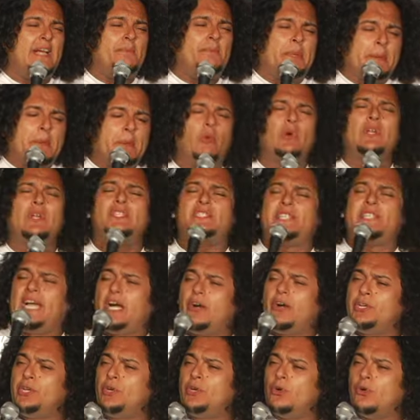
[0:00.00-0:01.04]
and people want to
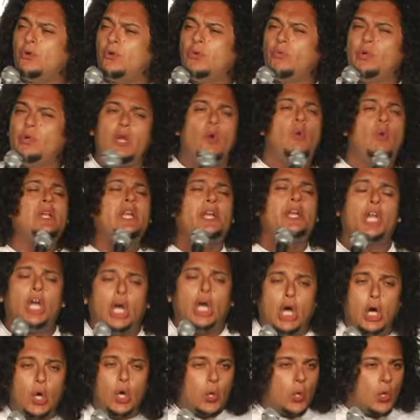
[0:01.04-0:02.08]
tell you. We don't want to
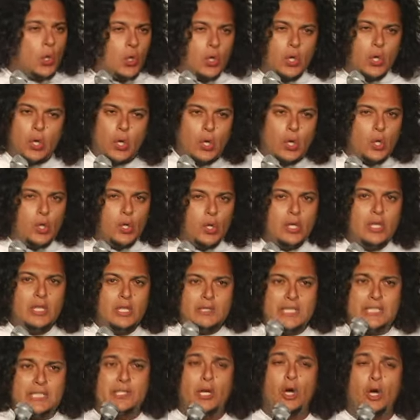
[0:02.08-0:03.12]
know.
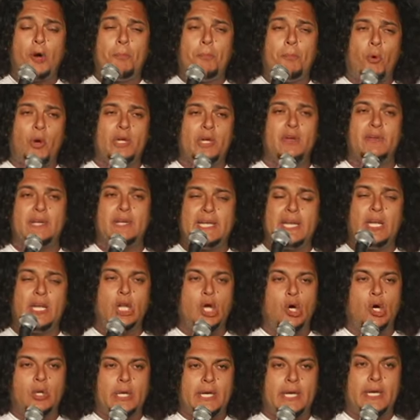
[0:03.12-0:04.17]
That's the whole point of getting
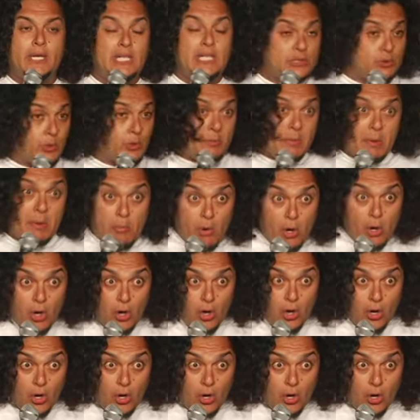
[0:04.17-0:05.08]
loaded. That's what remember.